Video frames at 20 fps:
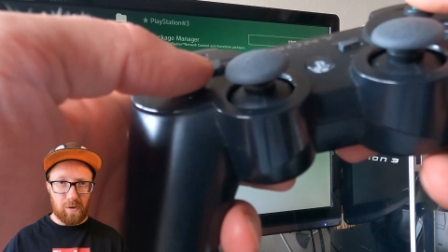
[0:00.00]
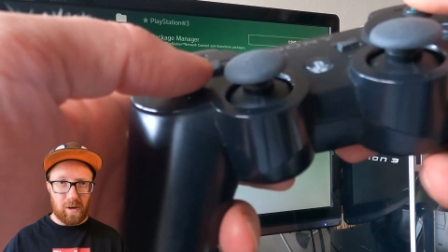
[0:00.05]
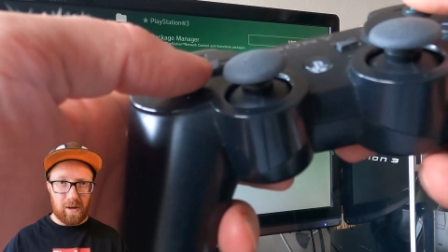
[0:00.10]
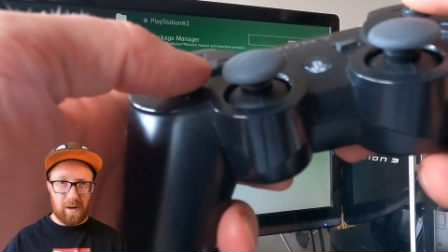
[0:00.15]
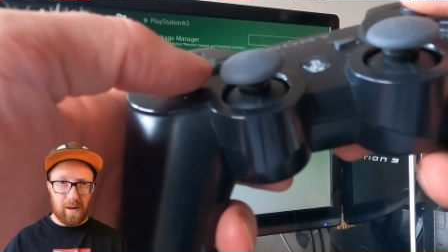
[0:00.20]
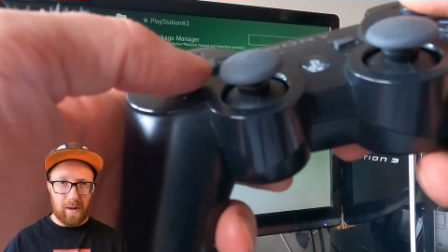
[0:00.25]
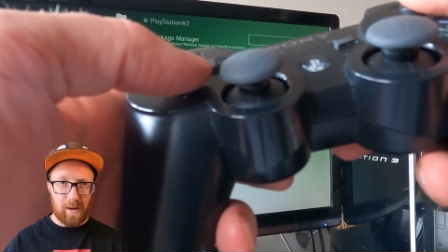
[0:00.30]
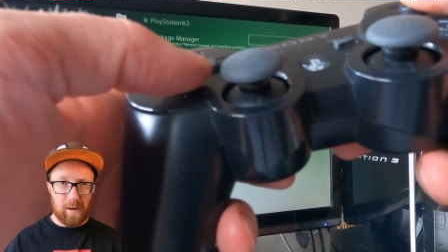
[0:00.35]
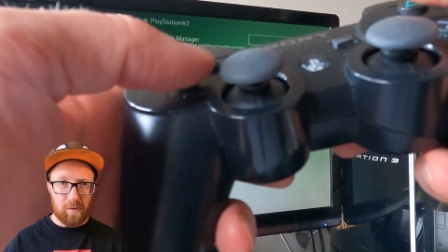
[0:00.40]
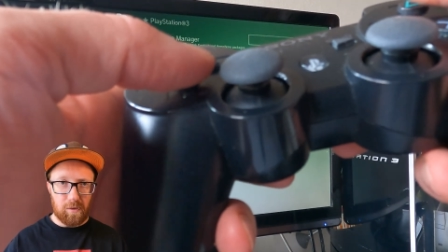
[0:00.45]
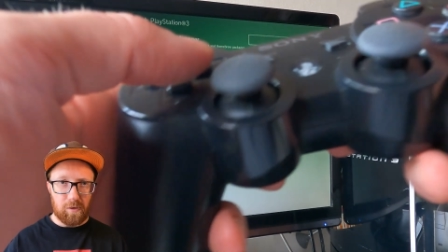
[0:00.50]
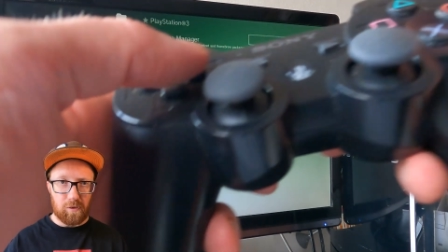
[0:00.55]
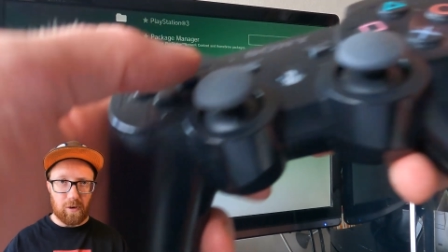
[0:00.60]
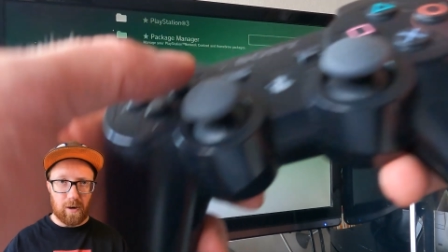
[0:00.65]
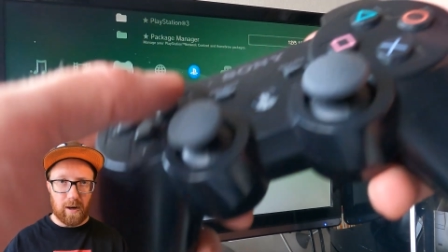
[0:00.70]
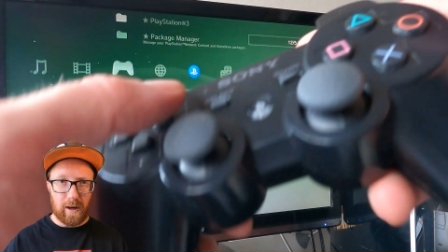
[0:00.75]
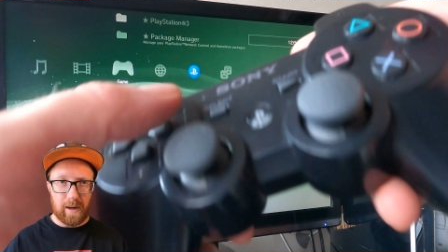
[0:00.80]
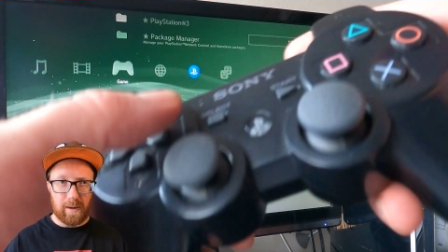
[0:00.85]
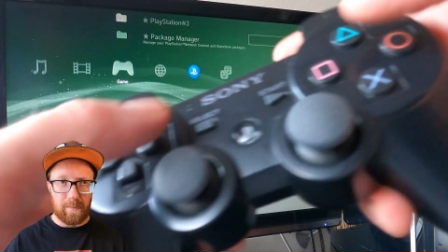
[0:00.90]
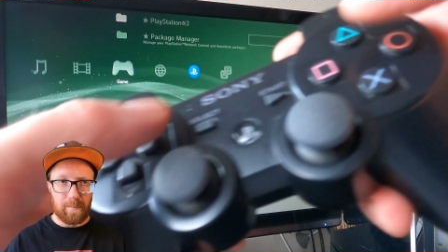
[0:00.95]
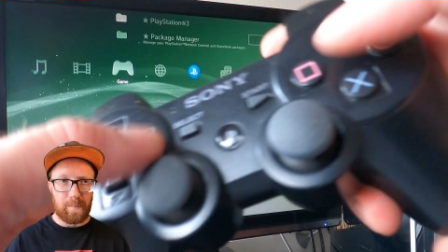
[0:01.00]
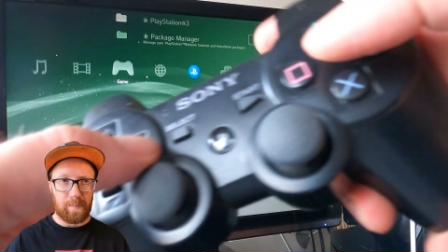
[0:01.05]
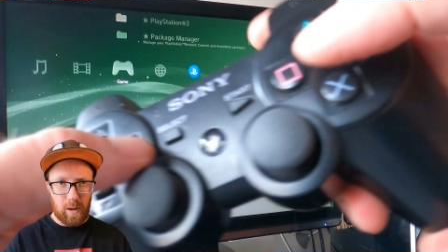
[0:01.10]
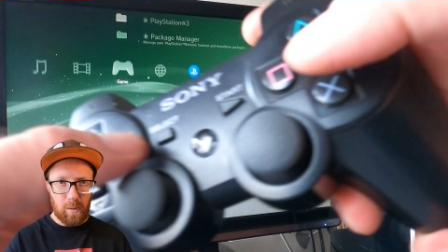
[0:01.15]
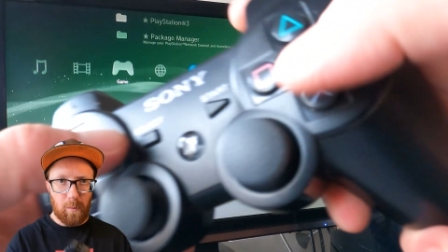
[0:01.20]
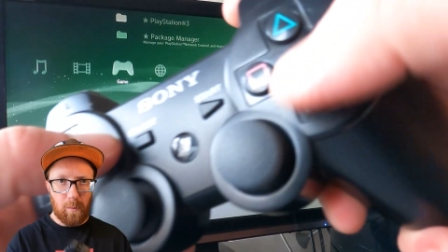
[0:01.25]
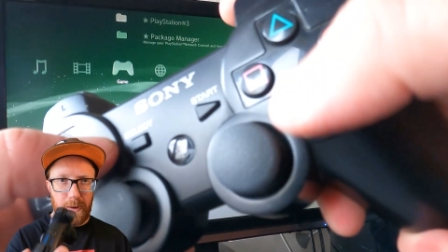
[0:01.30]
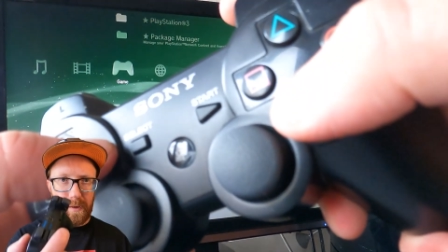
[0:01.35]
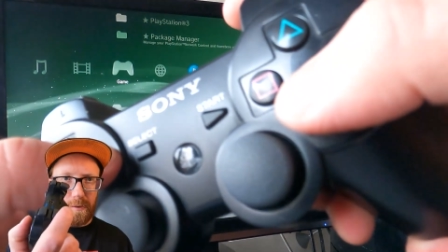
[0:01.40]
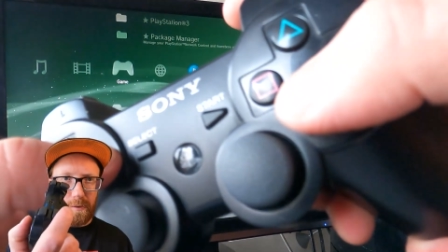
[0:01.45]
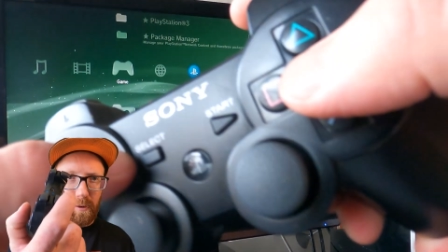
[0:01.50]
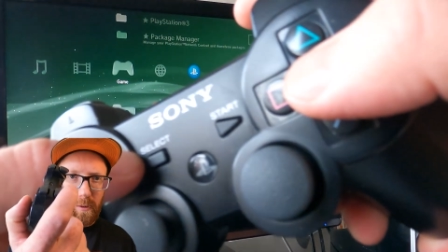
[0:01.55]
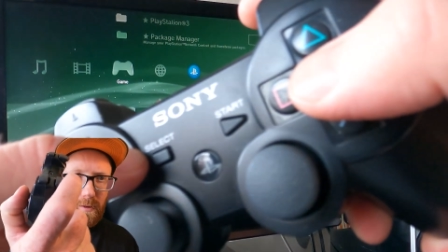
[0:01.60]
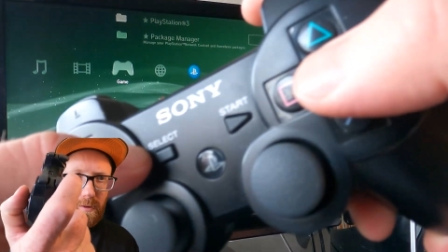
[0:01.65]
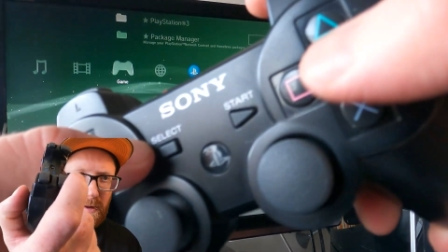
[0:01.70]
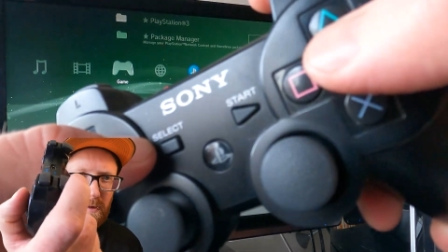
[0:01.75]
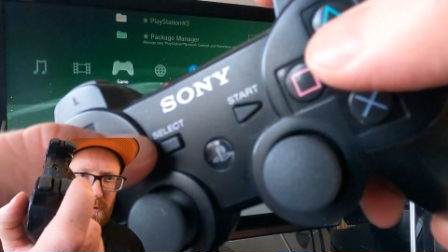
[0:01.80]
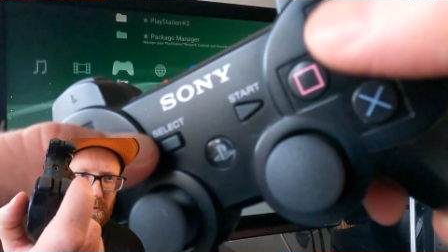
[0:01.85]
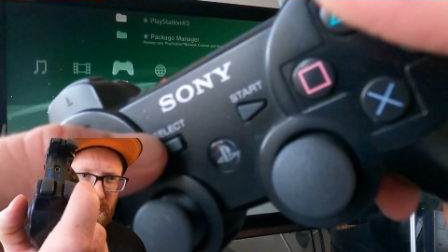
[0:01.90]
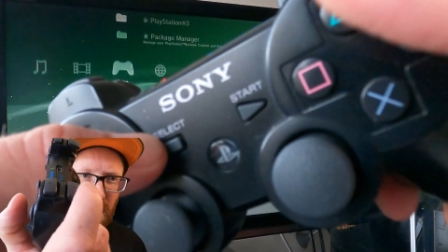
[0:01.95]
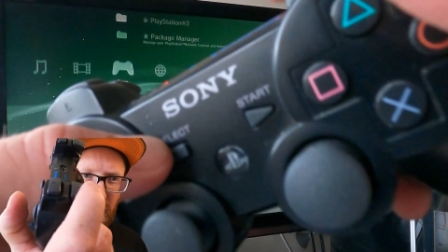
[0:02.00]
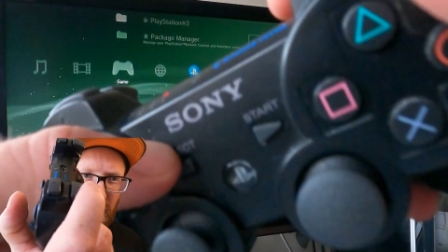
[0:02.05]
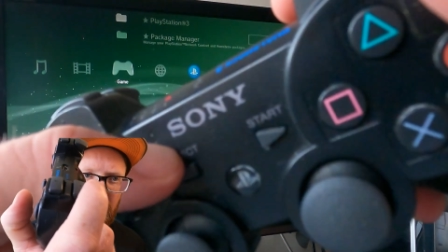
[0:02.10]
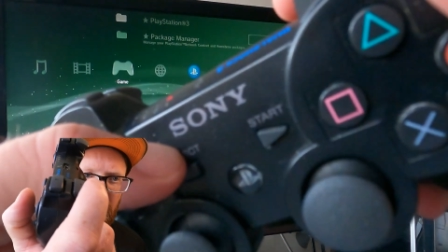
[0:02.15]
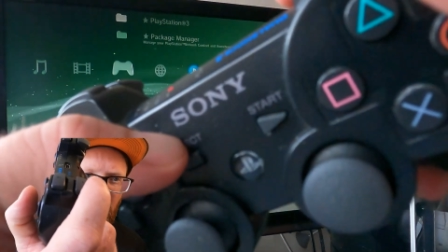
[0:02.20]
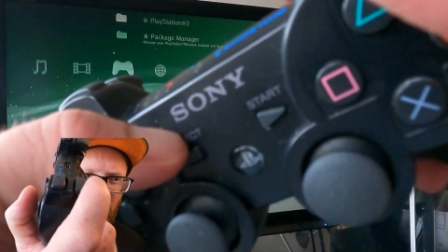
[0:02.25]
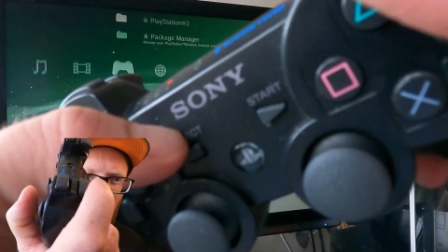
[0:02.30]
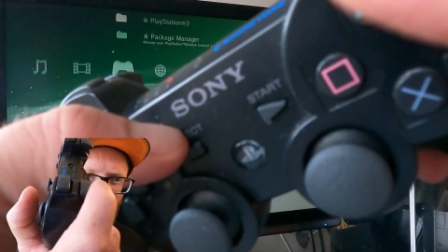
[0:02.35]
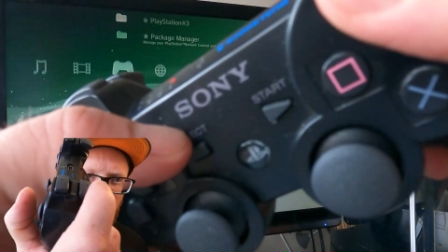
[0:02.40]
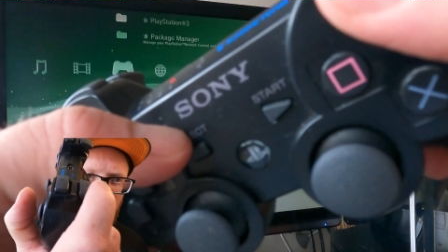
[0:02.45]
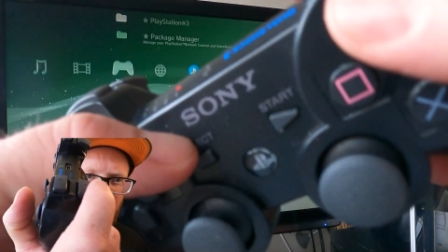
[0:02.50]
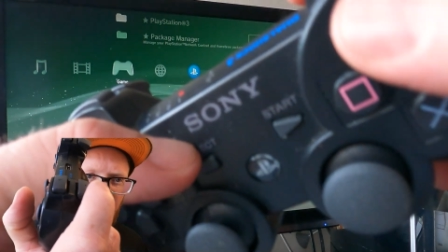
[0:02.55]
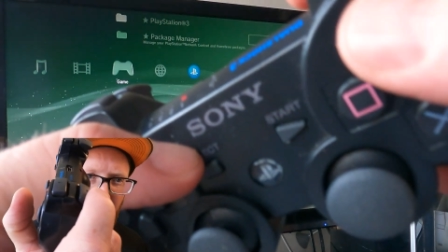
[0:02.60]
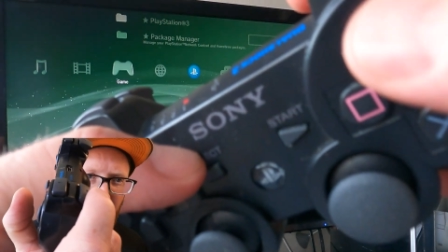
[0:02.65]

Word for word: and history. We do this by pulling